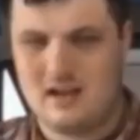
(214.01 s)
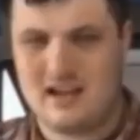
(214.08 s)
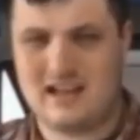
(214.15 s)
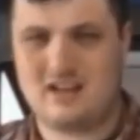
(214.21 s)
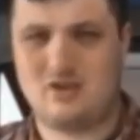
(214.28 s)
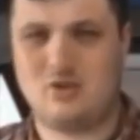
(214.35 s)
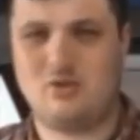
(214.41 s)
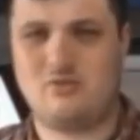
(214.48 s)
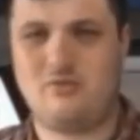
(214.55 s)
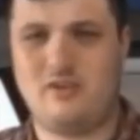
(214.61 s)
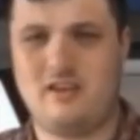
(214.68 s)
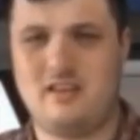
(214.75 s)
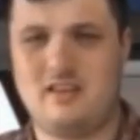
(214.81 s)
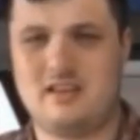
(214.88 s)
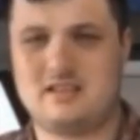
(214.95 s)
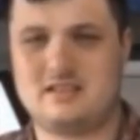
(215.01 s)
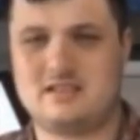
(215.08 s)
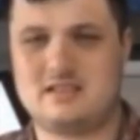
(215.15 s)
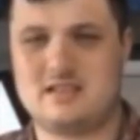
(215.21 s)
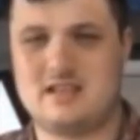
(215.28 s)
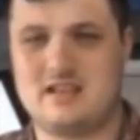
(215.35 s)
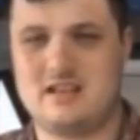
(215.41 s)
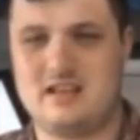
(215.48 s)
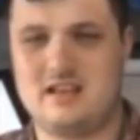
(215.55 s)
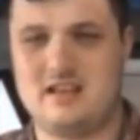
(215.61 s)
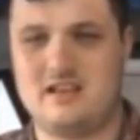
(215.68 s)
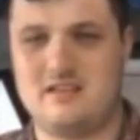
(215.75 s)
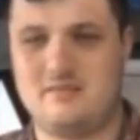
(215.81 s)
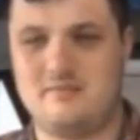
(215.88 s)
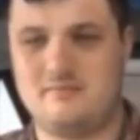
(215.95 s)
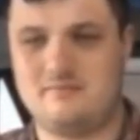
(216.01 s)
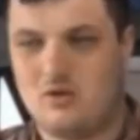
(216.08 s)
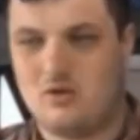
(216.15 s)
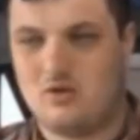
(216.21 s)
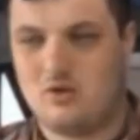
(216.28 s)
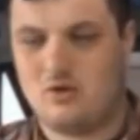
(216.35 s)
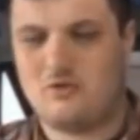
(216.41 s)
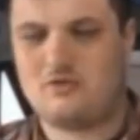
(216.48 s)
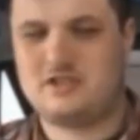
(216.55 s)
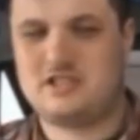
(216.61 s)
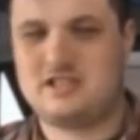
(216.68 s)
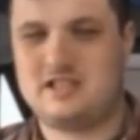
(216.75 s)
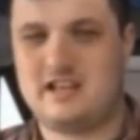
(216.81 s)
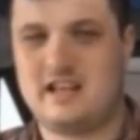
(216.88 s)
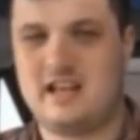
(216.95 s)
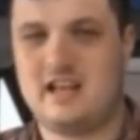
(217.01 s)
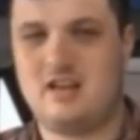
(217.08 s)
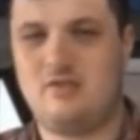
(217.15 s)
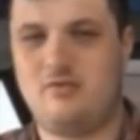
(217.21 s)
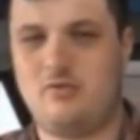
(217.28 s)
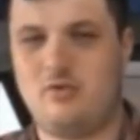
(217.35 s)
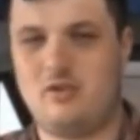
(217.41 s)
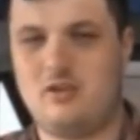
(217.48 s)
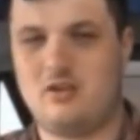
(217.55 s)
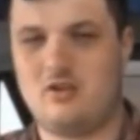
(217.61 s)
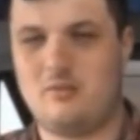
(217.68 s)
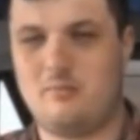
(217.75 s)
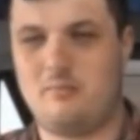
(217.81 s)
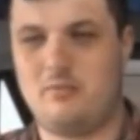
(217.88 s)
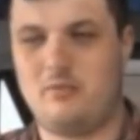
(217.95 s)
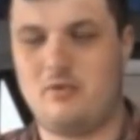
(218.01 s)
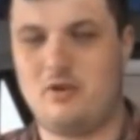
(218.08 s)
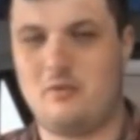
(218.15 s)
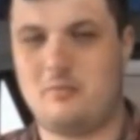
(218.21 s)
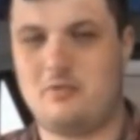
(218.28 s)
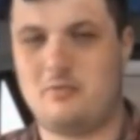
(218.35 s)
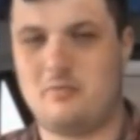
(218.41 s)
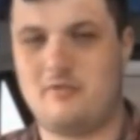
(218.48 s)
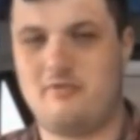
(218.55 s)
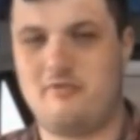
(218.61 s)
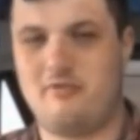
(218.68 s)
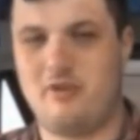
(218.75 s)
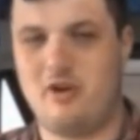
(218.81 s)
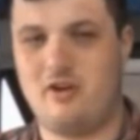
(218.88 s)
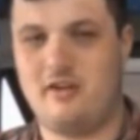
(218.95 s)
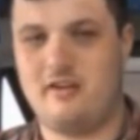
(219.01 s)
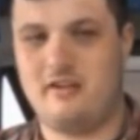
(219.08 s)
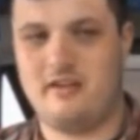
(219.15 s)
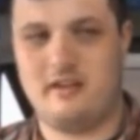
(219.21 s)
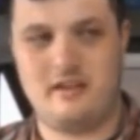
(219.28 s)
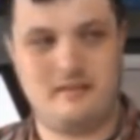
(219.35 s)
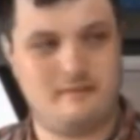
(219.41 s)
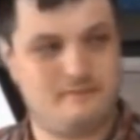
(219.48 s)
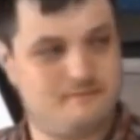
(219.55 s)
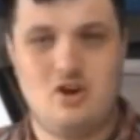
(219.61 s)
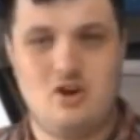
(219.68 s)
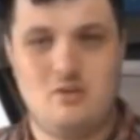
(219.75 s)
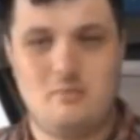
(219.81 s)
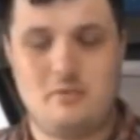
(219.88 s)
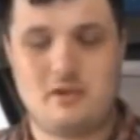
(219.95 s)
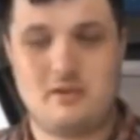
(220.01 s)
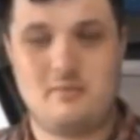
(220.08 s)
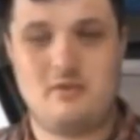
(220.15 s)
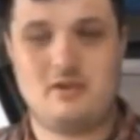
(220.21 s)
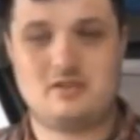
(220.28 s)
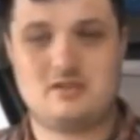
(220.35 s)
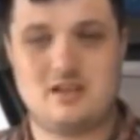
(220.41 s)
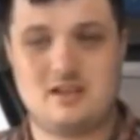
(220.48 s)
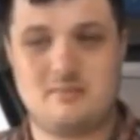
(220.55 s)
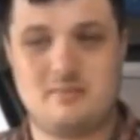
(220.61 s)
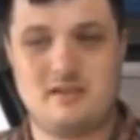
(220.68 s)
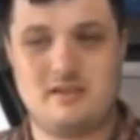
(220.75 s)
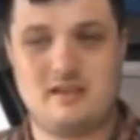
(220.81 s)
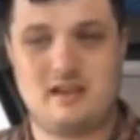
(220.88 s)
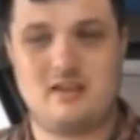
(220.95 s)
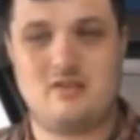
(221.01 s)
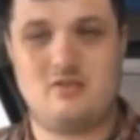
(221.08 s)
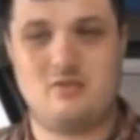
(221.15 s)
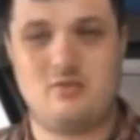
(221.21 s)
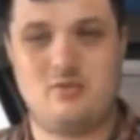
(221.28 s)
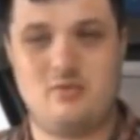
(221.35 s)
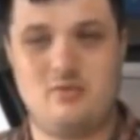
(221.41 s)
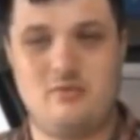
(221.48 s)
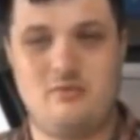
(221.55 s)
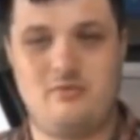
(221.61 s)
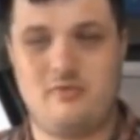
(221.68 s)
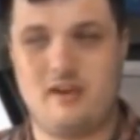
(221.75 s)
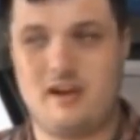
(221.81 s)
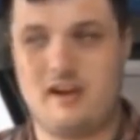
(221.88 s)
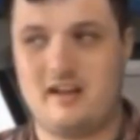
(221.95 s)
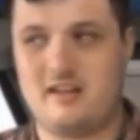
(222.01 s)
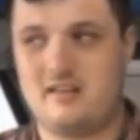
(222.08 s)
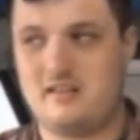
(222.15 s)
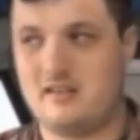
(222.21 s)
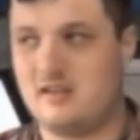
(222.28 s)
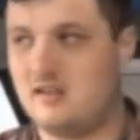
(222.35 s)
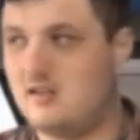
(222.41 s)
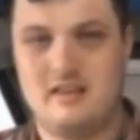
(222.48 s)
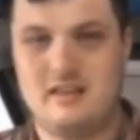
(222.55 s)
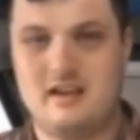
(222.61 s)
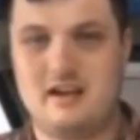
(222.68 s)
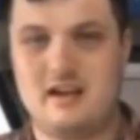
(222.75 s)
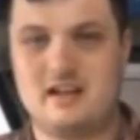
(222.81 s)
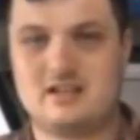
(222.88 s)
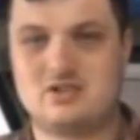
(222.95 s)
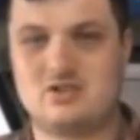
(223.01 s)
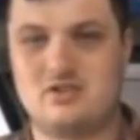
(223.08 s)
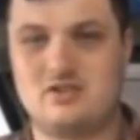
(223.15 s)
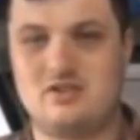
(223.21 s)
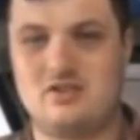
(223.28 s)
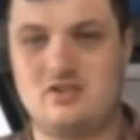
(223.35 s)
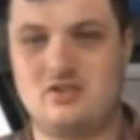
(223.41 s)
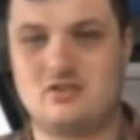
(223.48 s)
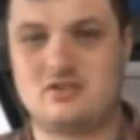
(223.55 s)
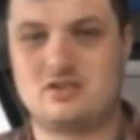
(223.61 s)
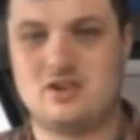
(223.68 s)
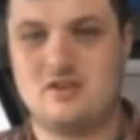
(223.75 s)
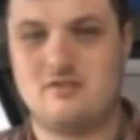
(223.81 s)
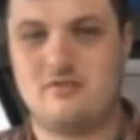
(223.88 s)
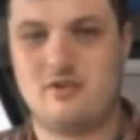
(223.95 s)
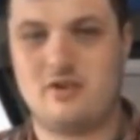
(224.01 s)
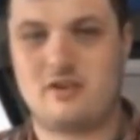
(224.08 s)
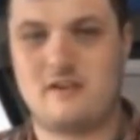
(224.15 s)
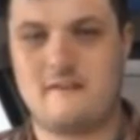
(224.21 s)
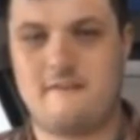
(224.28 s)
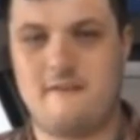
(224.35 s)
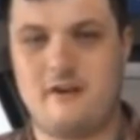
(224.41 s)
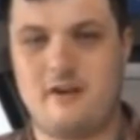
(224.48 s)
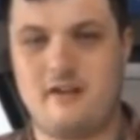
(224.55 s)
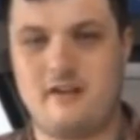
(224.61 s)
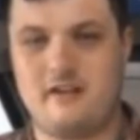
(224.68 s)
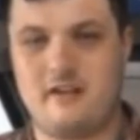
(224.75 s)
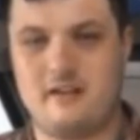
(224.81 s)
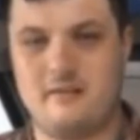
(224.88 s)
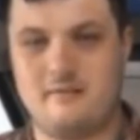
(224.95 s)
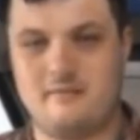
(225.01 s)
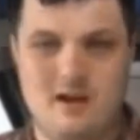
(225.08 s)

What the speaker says: I don't find the scene of shit falling on Bob to be funny. But I must admit, I do find the rest of the jokes fucking funny.